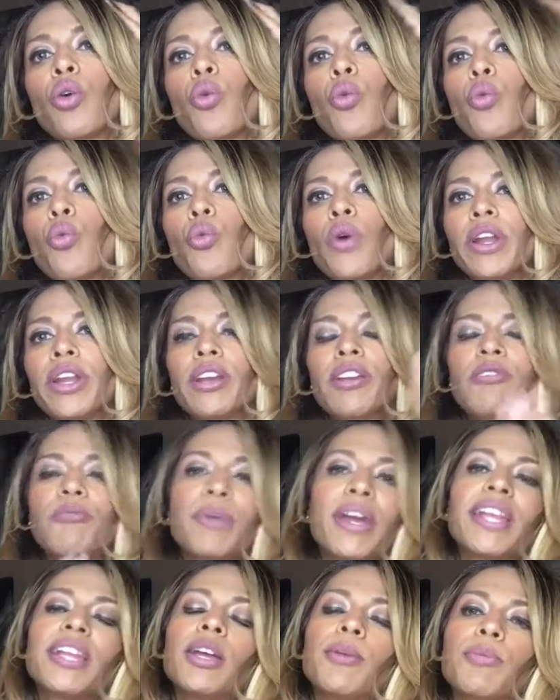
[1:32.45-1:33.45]
one of
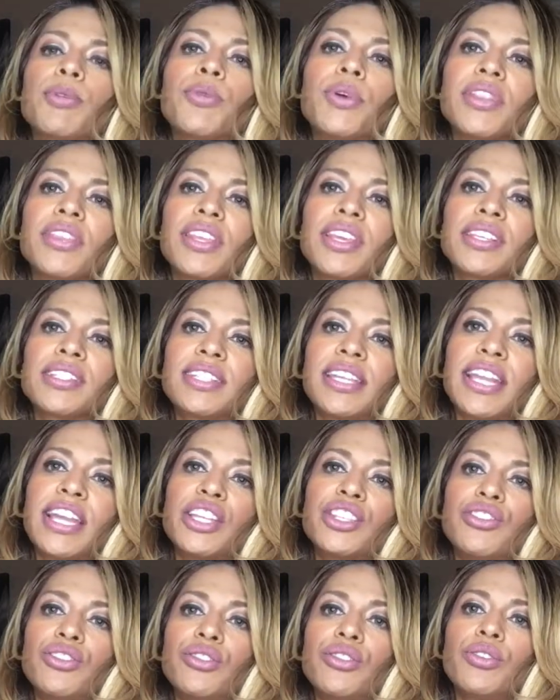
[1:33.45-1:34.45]
my number one things that I
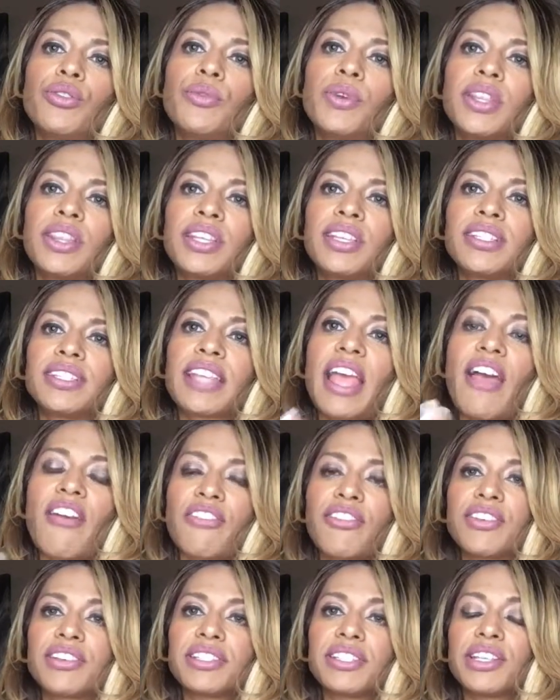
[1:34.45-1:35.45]
do with this
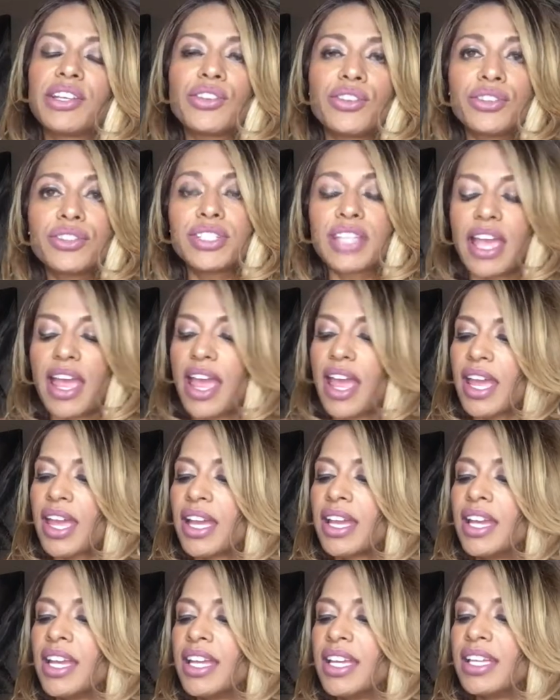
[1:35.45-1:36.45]
every single
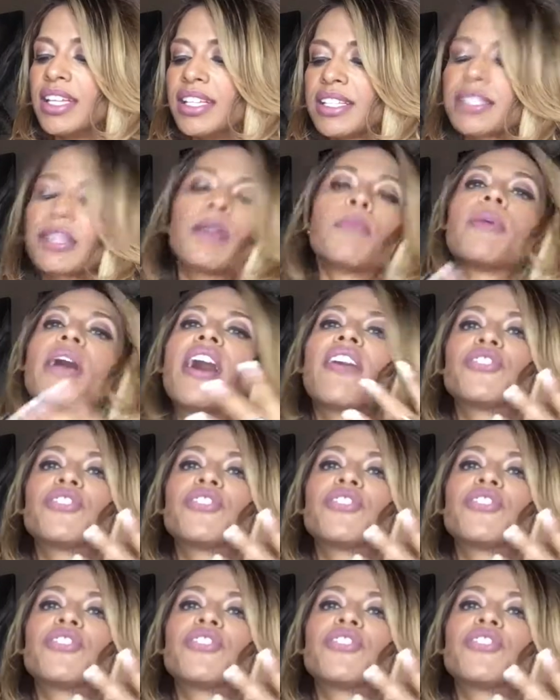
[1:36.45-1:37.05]
day is um,